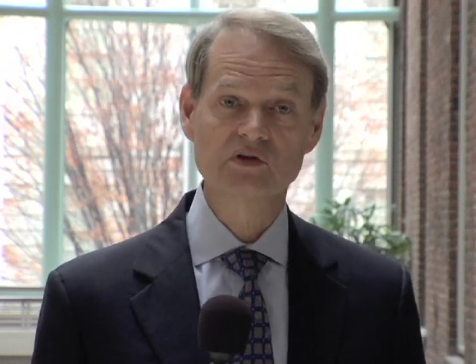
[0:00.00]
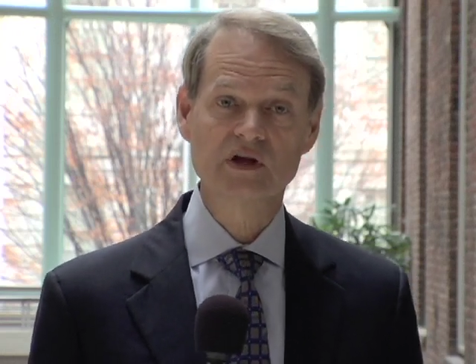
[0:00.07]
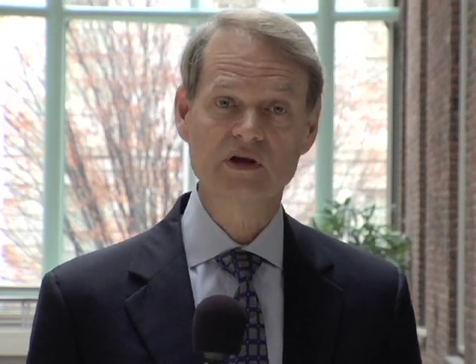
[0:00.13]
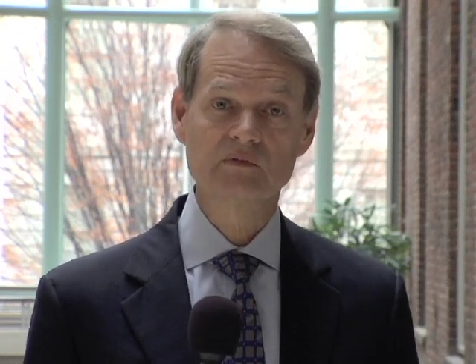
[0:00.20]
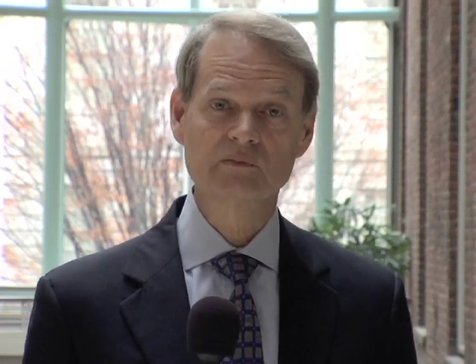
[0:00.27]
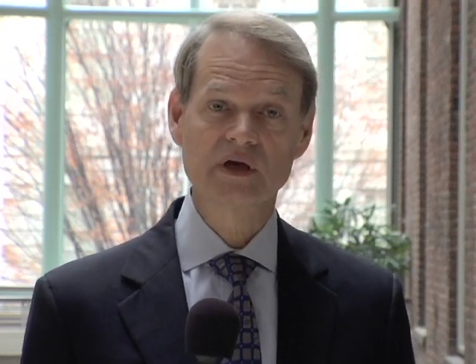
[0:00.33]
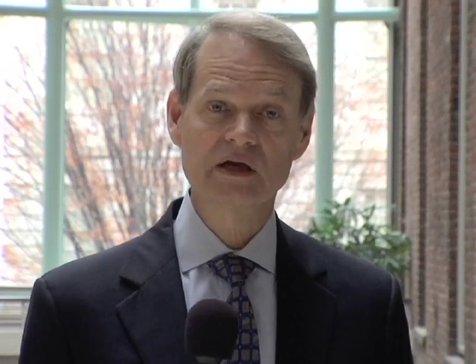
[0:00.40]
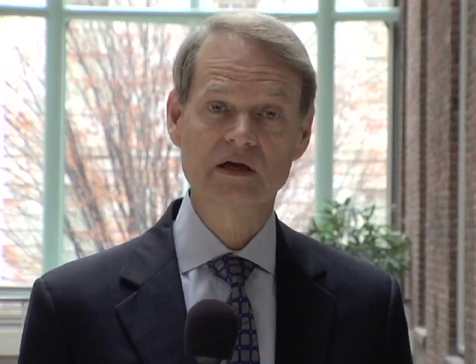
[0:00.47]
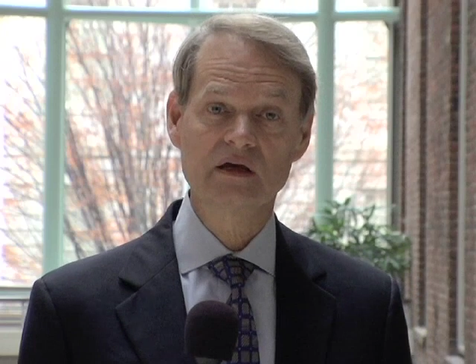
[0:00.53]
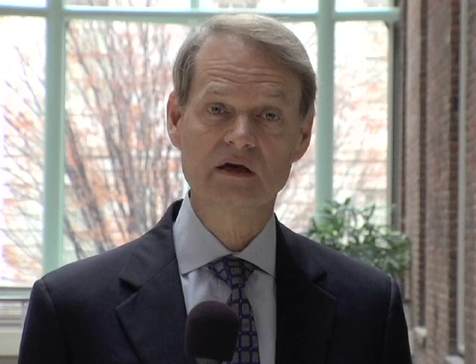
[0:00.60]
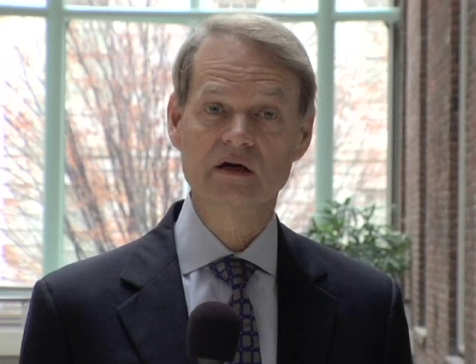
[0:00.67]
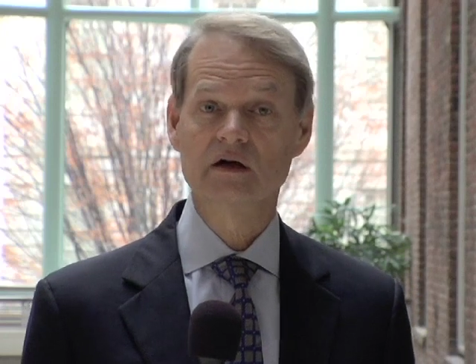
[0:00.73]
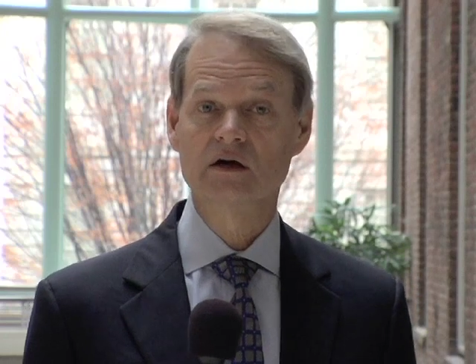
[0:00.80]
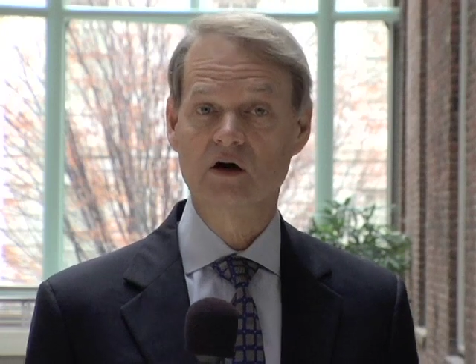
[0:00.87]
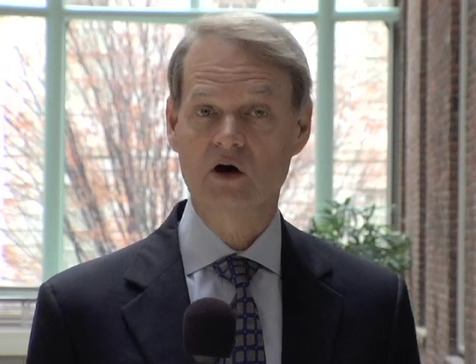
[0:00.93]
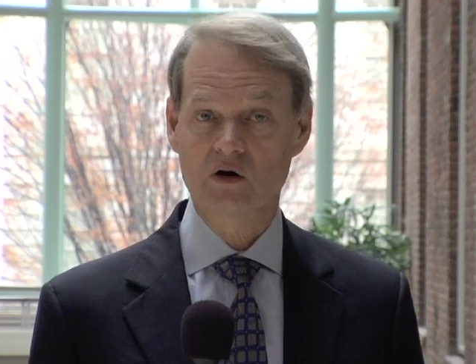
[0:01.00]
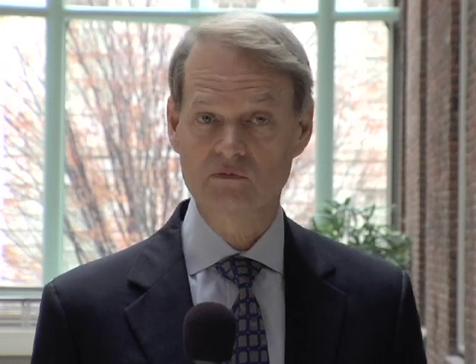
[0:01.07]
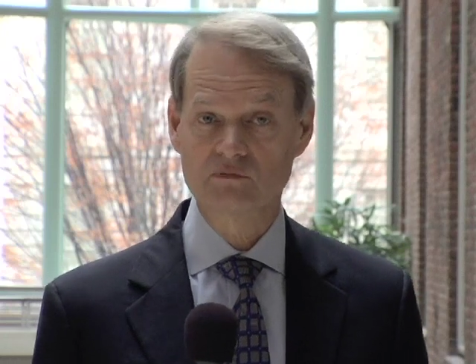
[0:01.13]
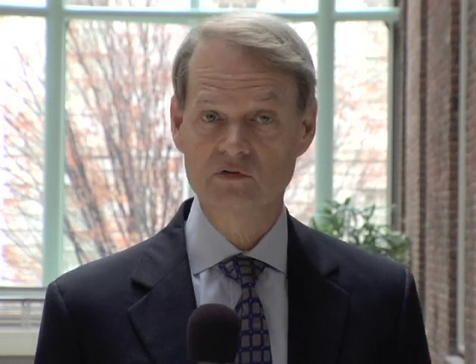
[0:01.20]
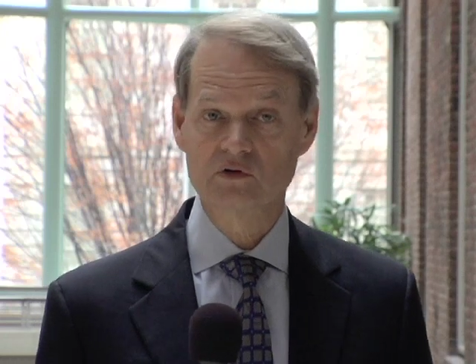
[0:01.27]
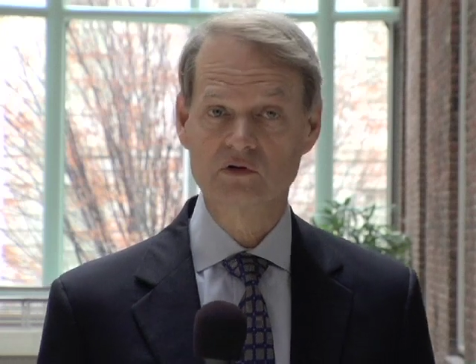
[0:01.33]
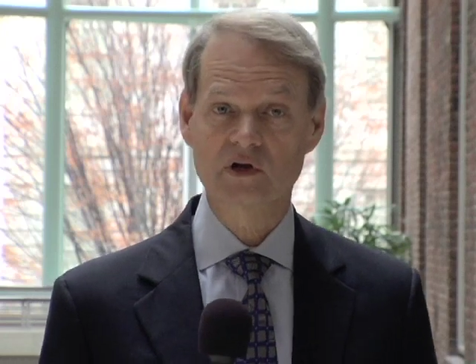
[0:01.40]
that can make
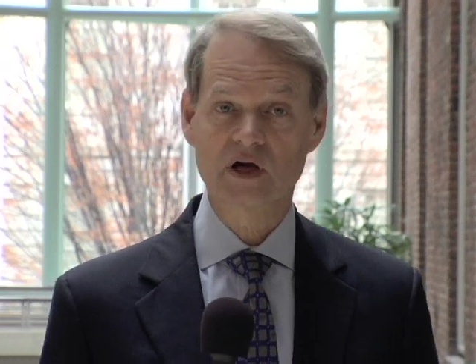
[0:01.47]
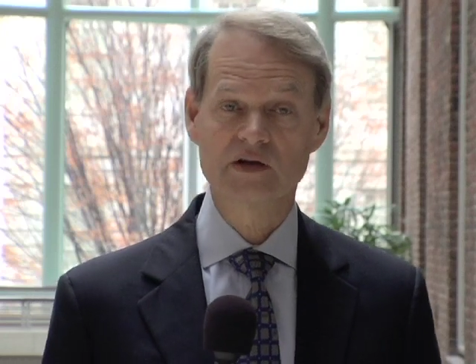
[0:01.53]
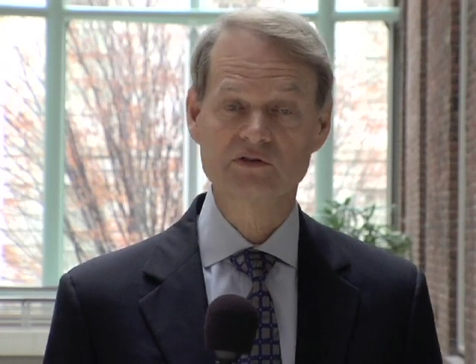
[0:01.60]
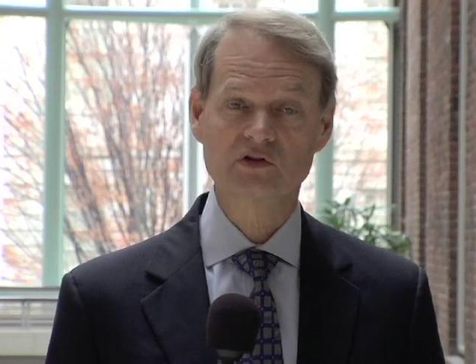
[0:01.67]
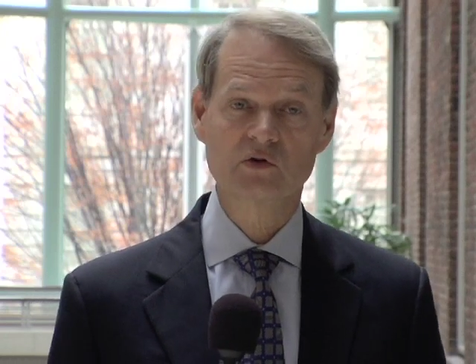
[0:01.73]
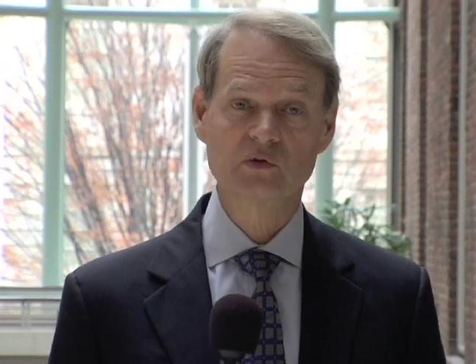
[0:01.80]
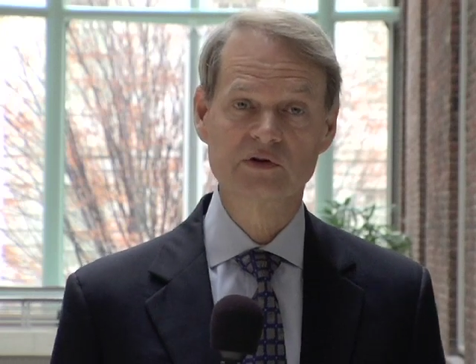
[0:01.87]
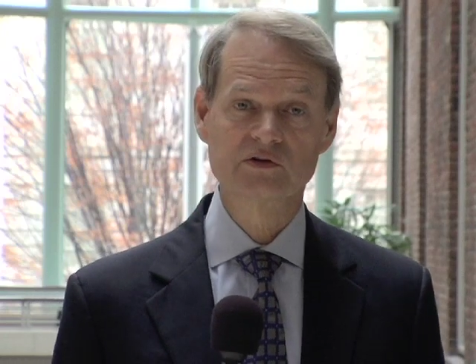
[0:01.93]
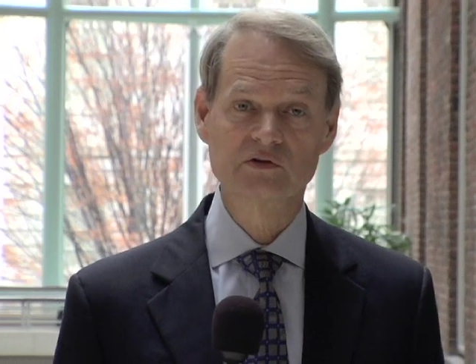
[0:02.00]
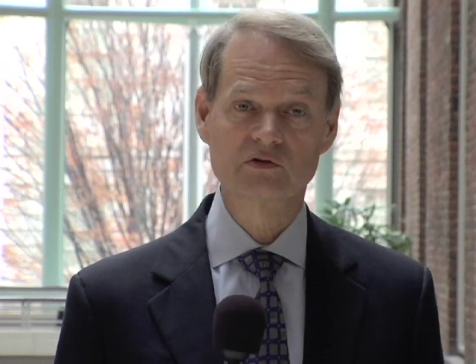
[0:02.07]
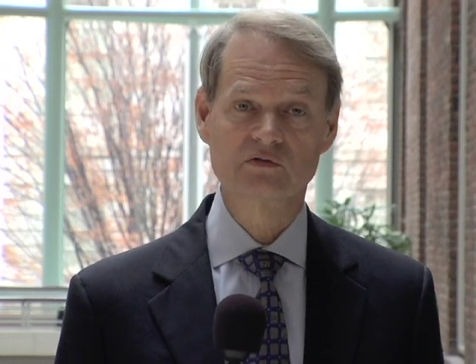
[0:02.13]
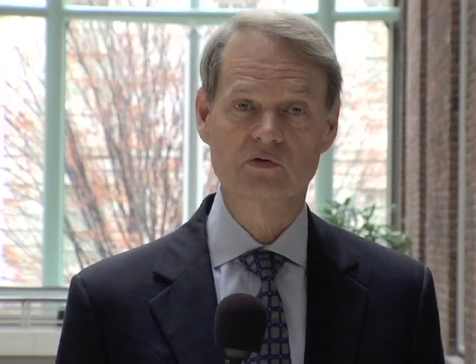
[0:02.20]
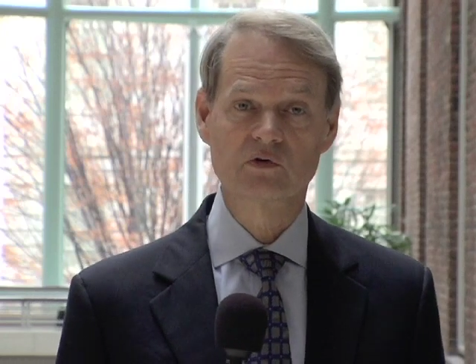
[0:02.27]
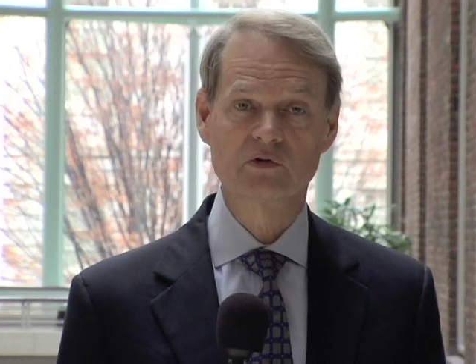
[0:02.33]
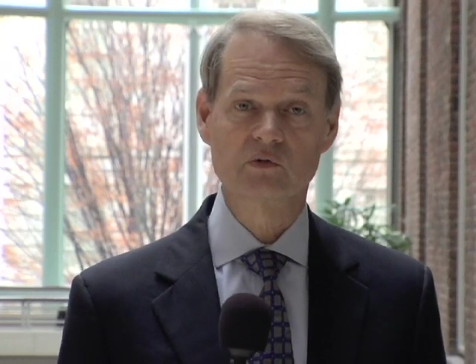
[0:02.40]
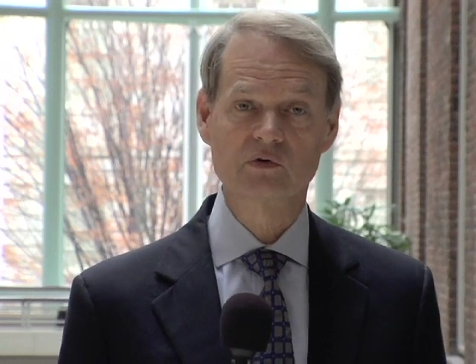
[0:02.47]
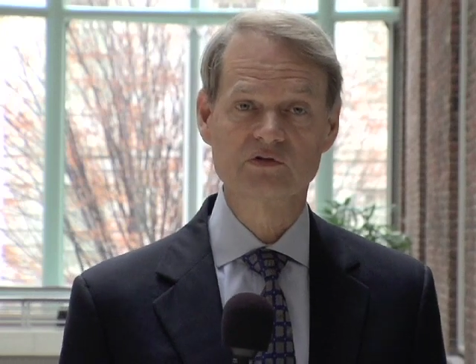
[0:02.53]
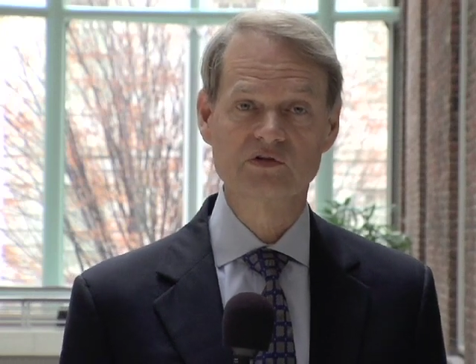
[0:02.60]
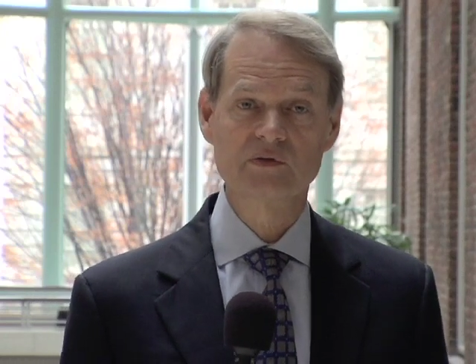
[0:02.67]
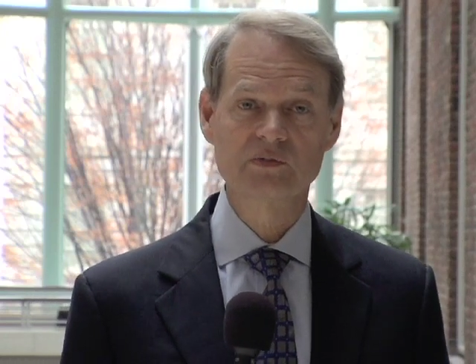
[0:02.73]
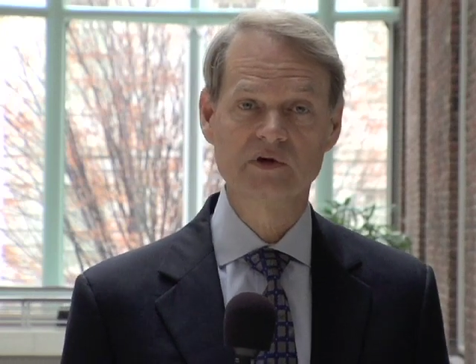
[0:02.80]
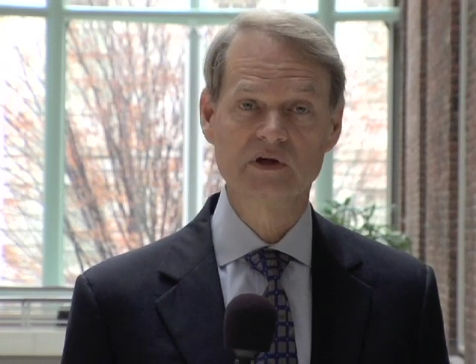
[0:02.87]
harmful consequences for the
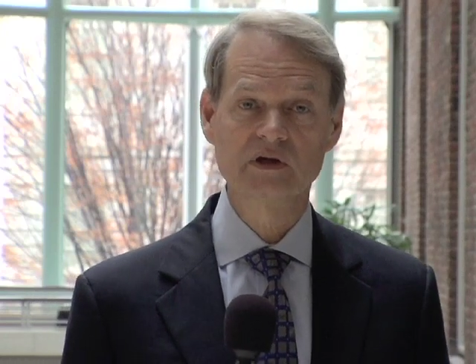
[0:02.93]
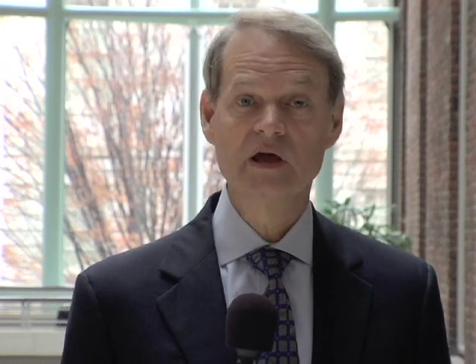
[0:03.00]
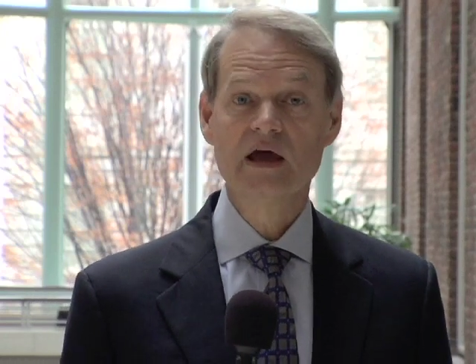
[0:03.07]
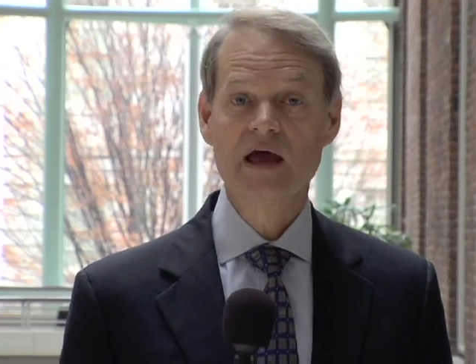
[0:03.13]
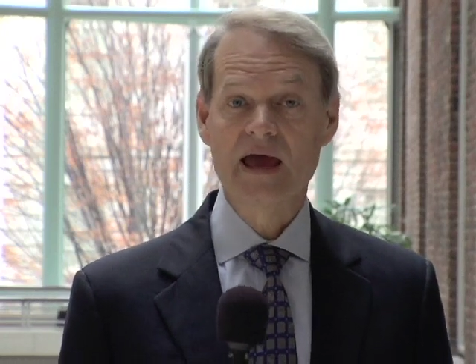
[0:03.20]
recipient.